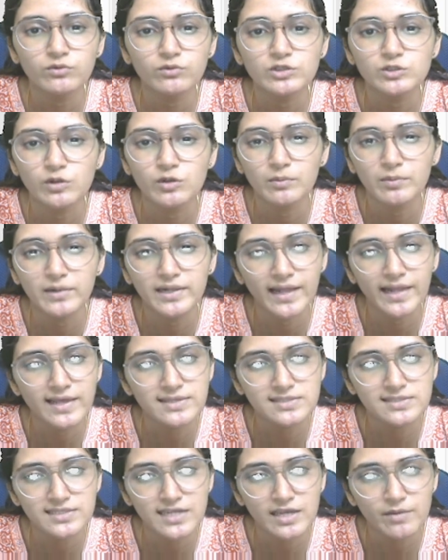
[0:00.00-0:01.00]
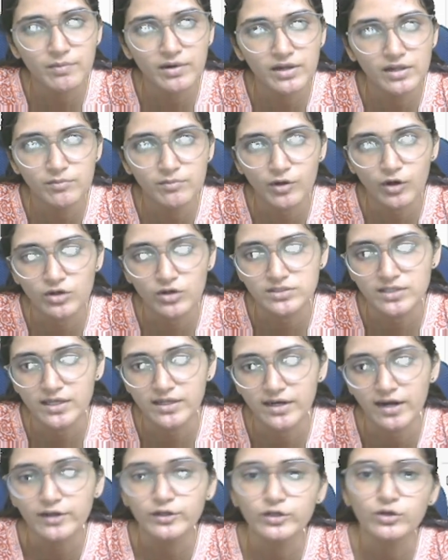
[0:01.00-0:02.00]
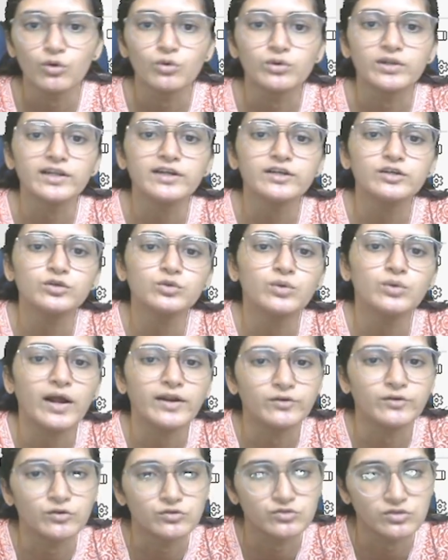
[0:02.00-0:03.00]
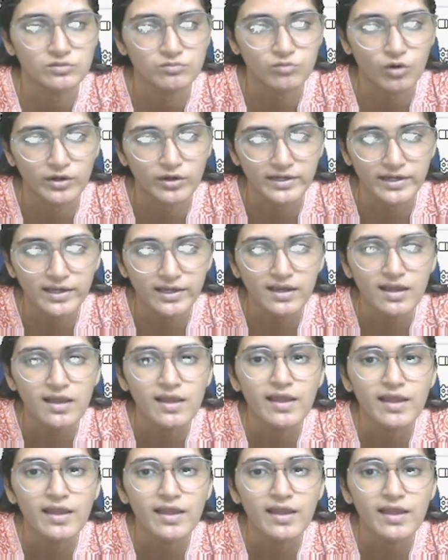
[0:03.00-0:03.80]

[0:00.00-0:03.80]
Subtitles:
which will be less stable because there are only 2 hydrogen bonding,